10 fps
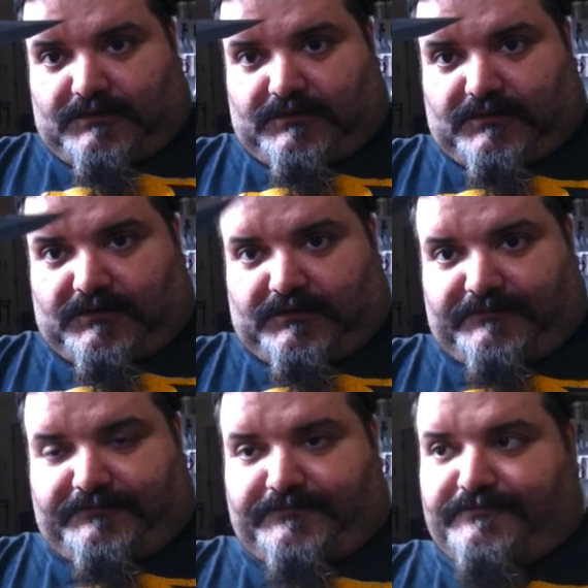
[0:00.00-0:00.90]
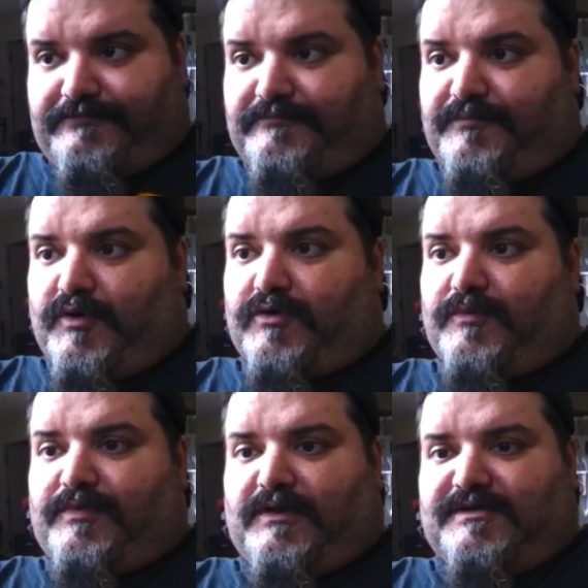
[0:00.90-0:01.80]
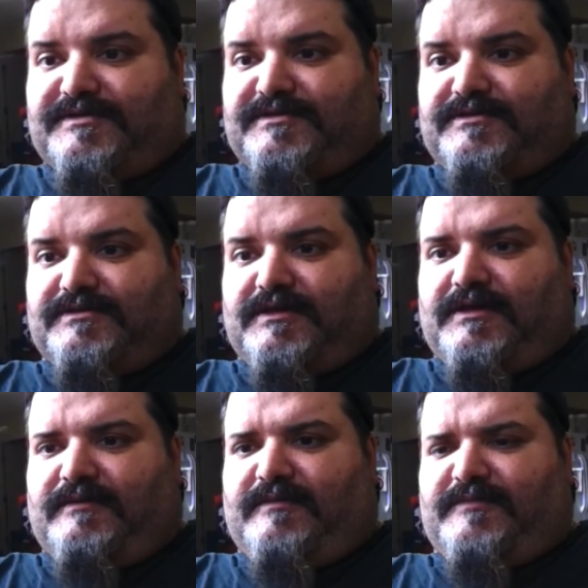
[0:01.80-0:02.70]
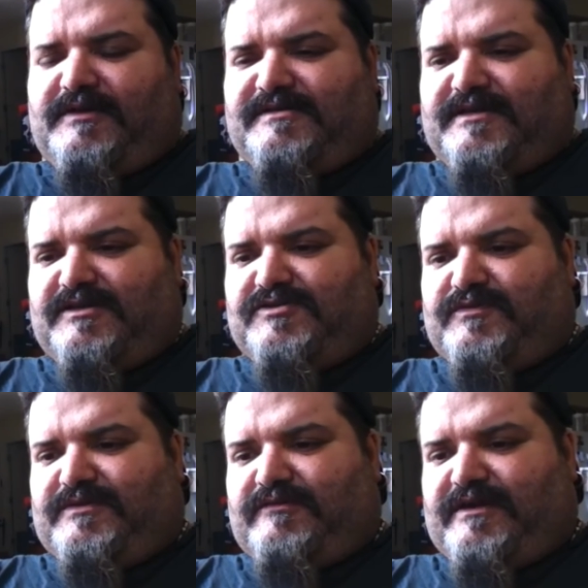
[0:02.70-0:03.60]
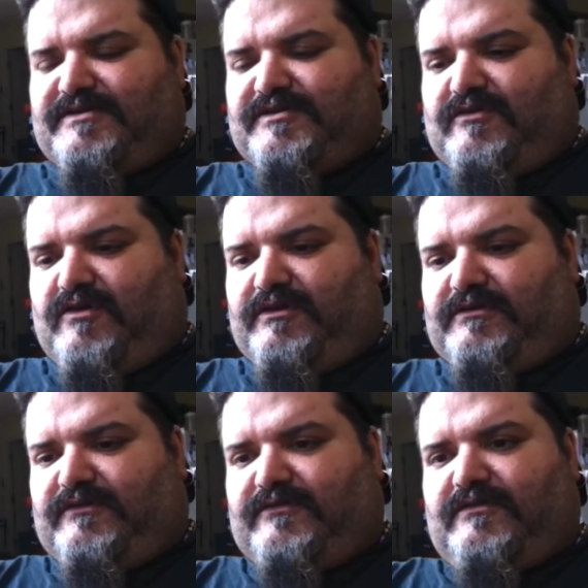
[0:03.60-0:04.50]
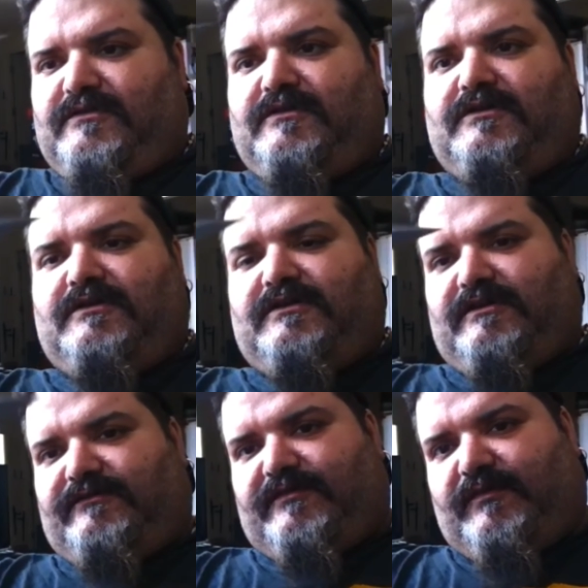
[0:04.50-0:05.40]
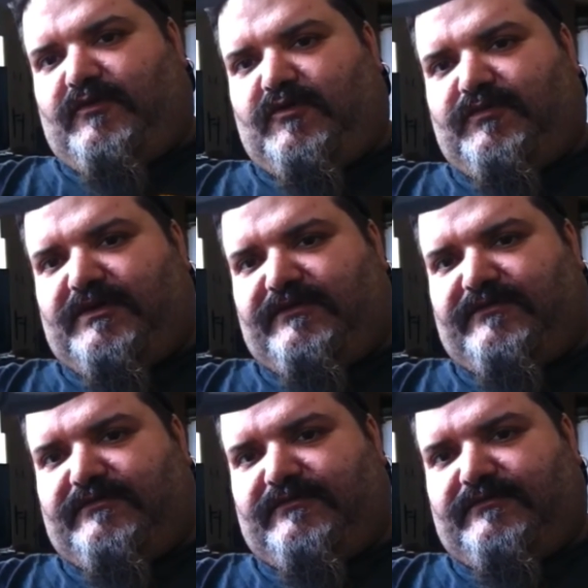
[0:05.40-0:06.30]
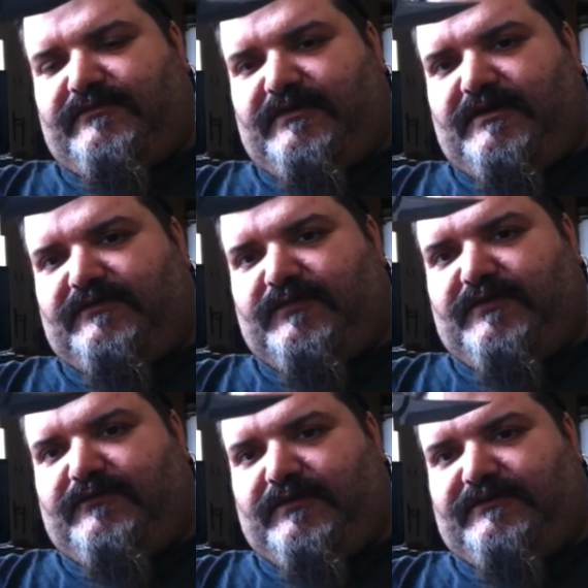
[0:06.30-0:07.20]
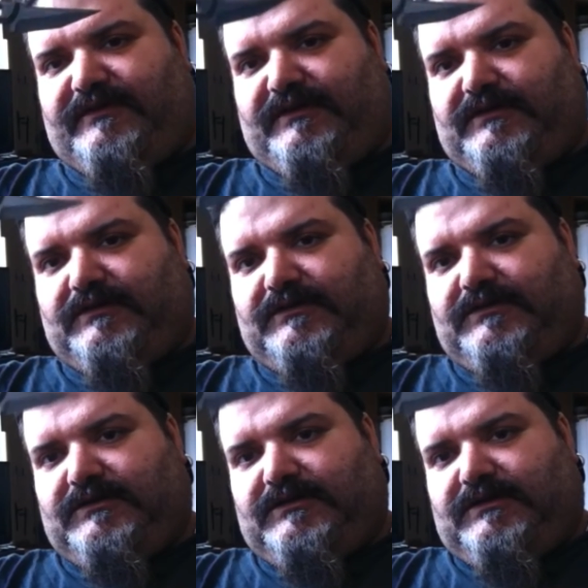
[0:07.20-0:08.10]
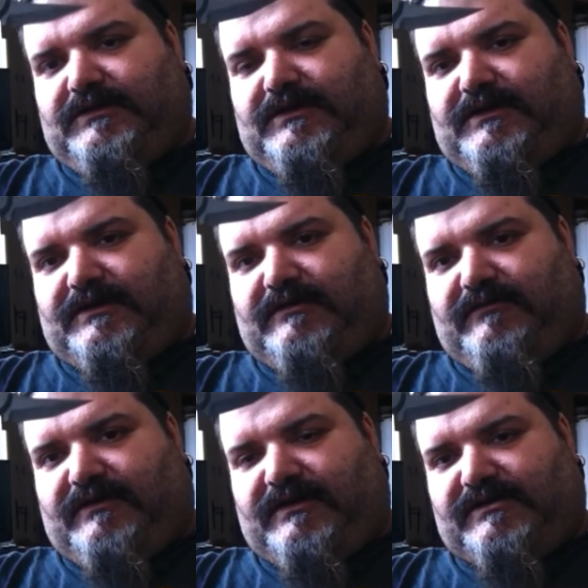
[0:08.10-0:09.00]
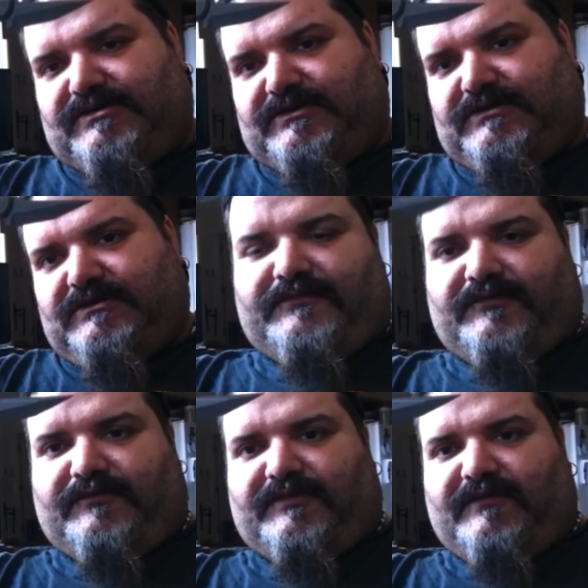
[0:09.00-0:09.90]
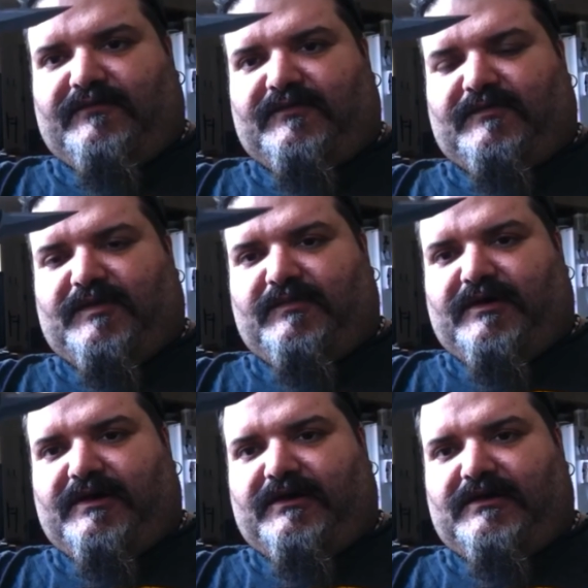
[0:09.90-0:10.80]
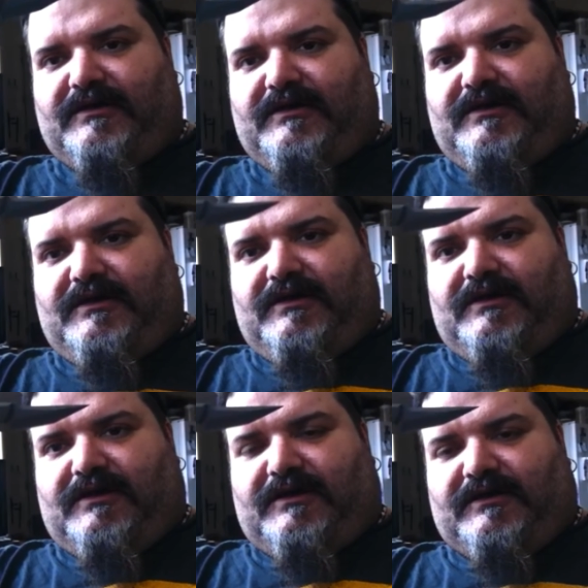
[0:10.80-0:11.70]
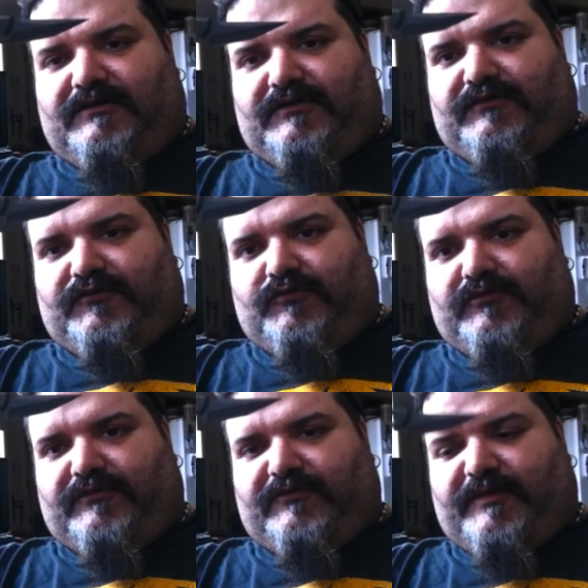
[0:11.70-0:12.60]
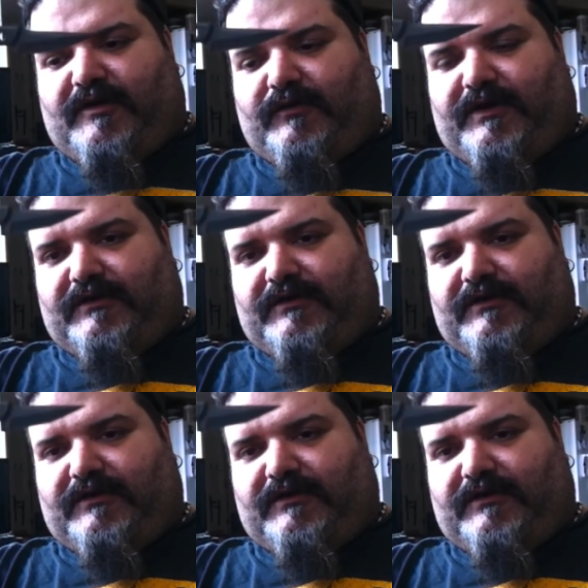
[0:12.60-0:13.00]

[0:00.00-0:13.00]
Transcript: The Boker Plus, um, I'm not exactly sure what they're actually calling this. It's the Boker Plus uh, 2014 uh, Kiridashi. This was given to me by another YouTuber, Sparrow